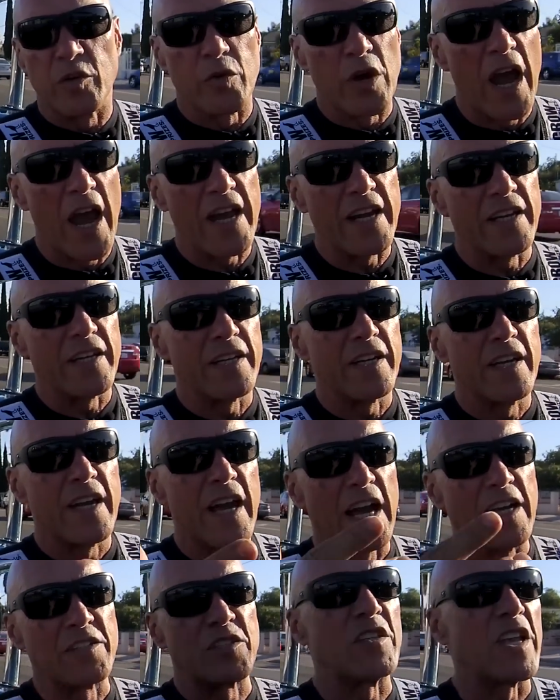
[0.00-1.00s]
Right?
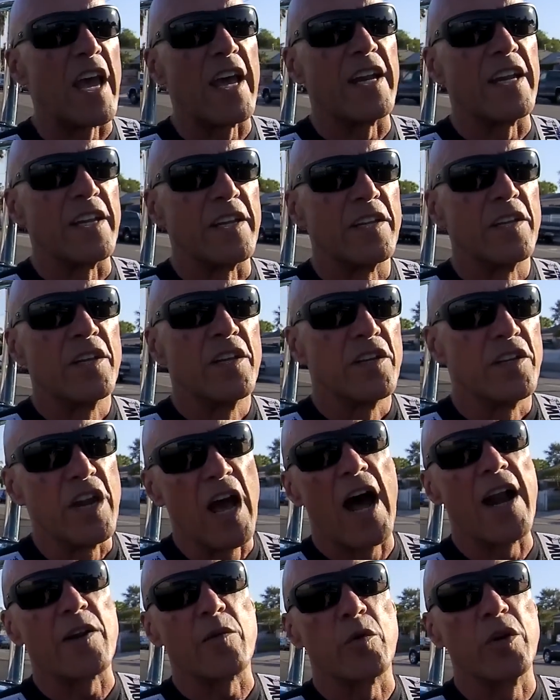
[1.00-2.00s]
I said it.
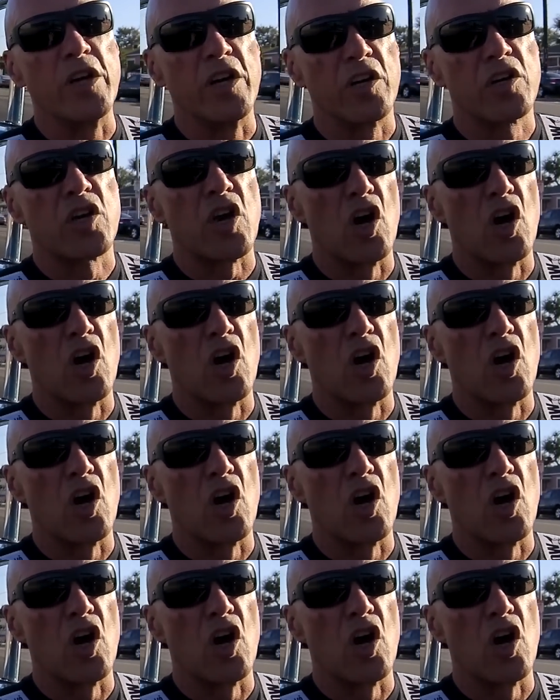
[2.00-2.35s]
Not a real